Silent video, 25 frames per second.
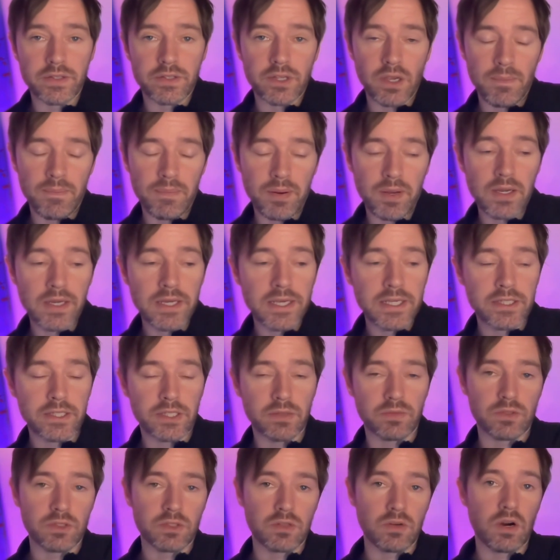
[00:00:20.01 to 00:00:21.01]
So please
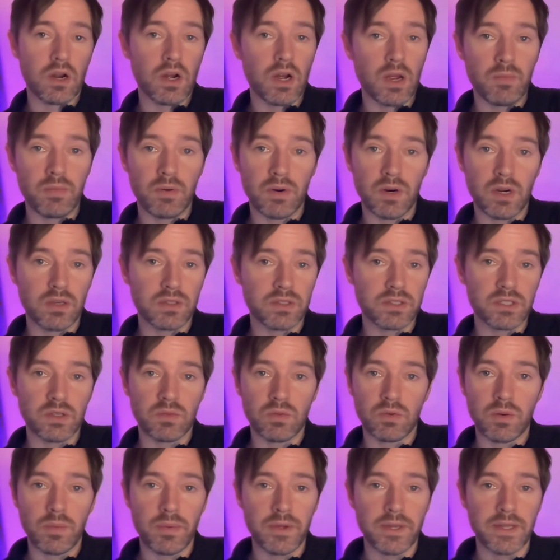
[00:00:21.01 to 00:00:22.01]
subscribe, or else you
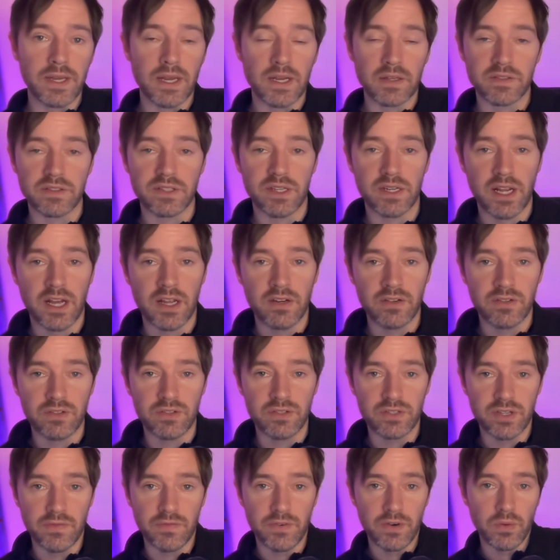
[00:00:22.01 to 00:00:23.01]
want to be down St Andrews
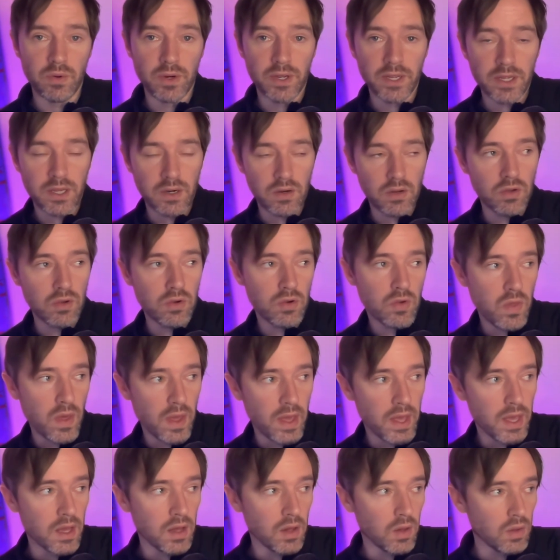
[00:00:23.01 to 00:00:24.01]
every week. And who the
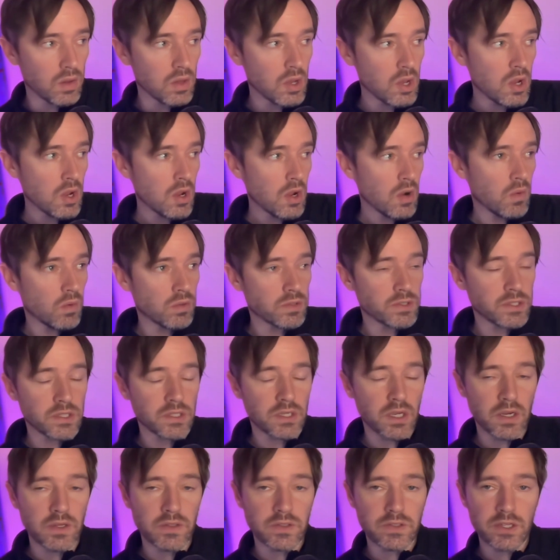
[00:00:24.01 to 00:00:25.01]
hell wants to
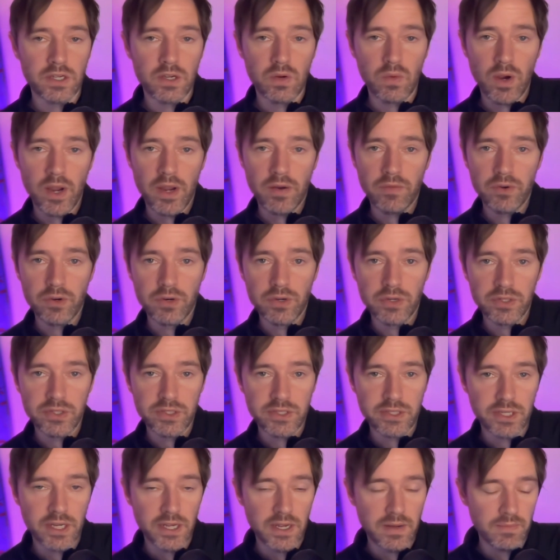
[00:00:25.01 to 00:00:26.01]
go and see Wayne Rooney's
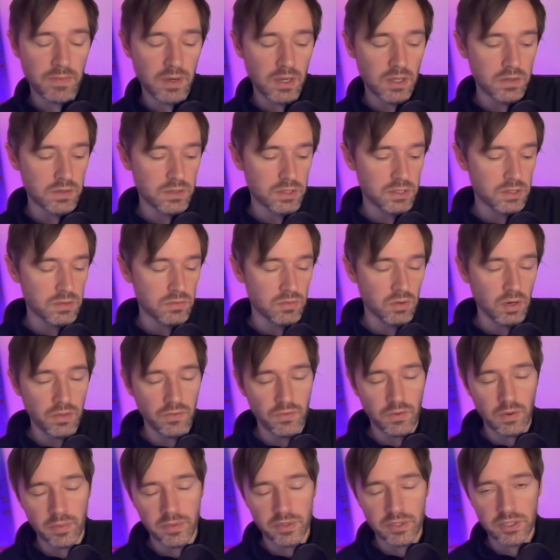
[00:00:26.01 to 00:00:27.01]
team lose to
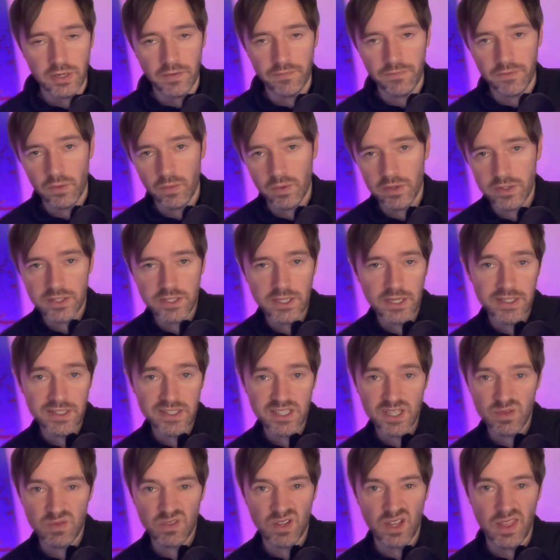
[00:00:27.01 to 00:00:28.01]
Rotherham and Sheffield Wednesday and
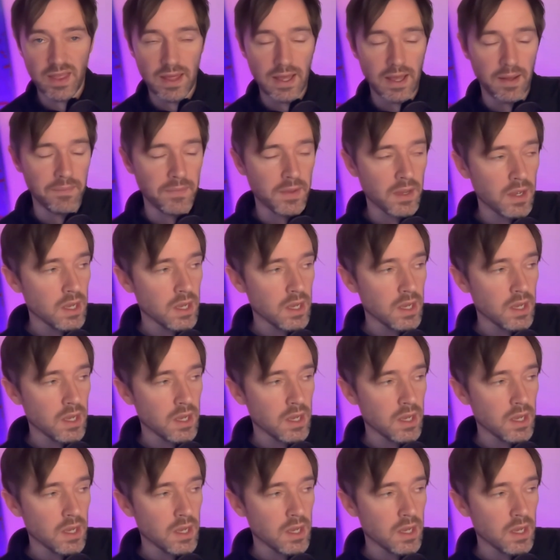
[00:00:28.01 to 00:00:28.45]
teams like that?